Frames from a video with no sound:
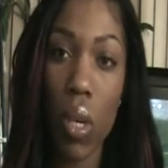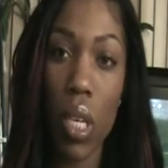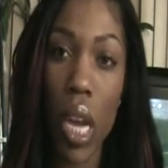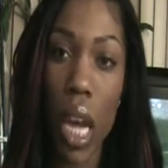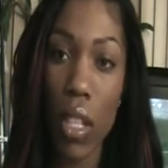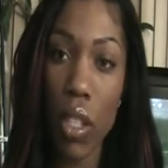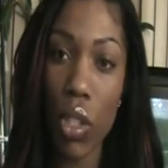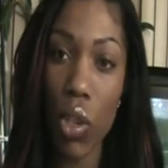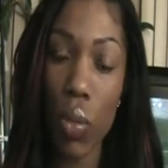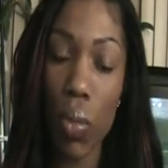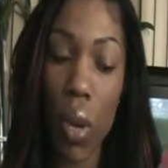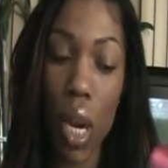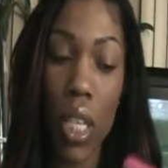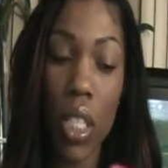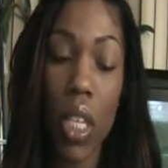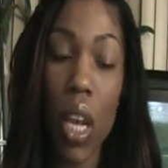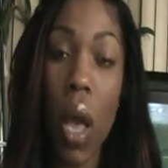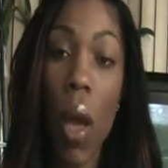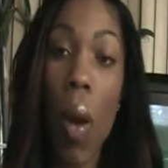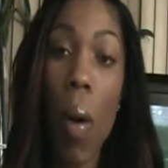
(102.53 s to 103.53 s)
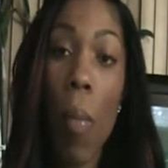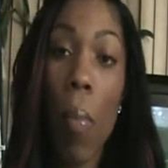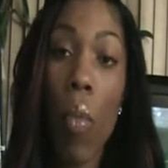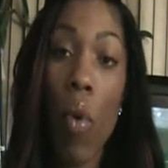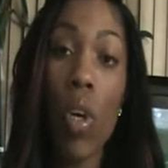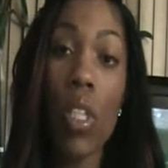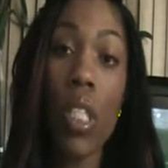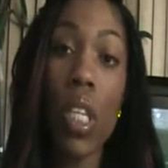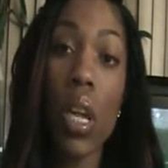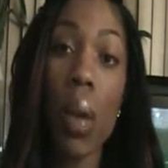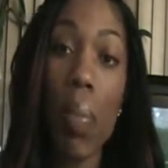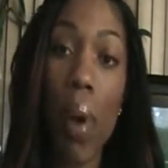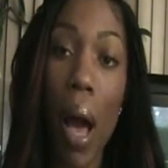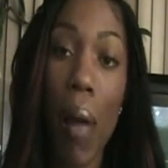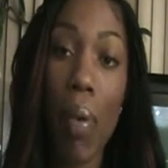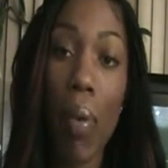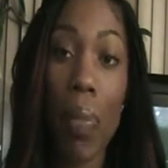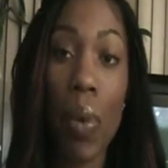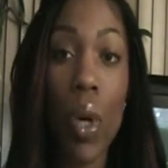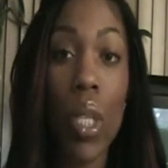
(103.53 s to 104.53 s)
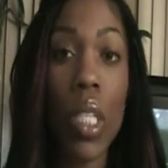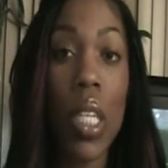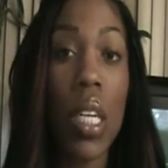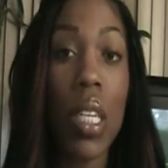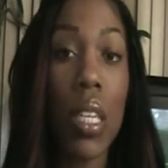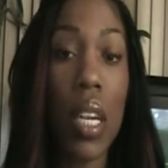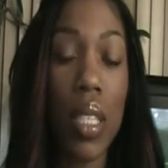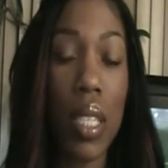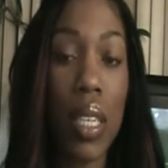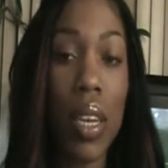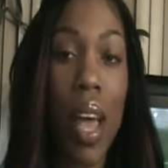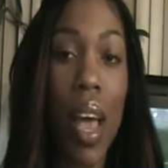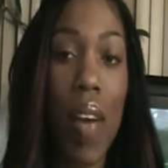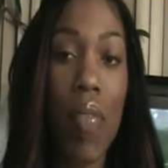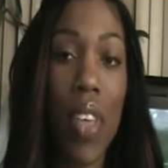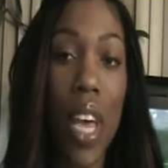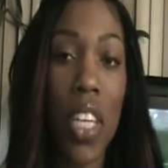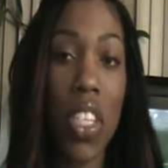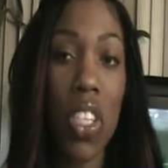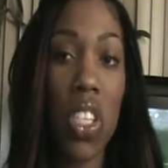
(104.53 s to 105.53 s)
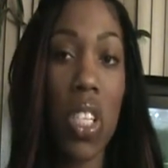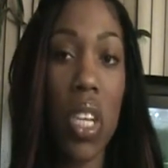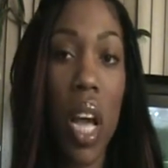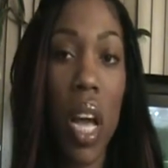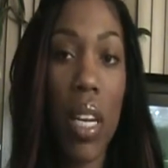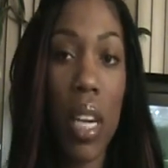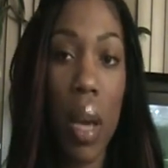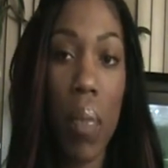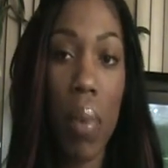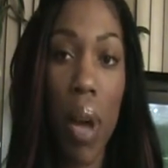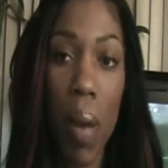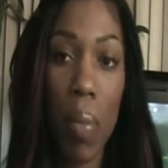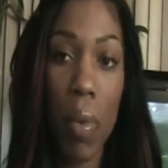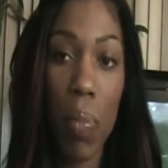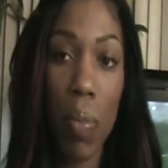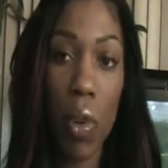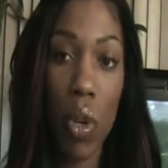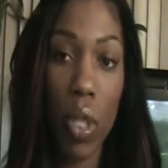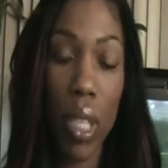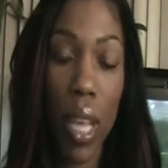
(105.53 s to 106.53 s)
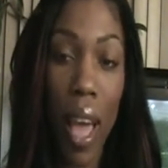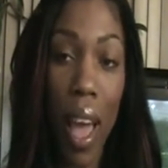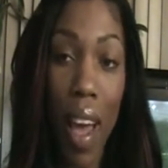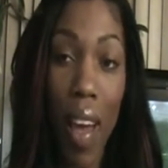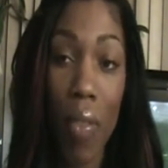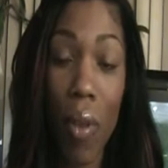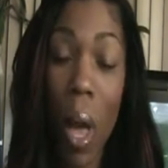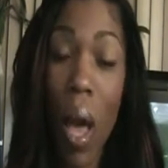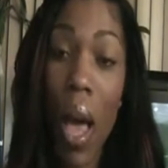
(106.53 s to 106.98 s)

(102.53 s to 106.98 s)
Not too much, more than a Bobbi Boss. And it doesn't have that shine that Bobbi Boss have.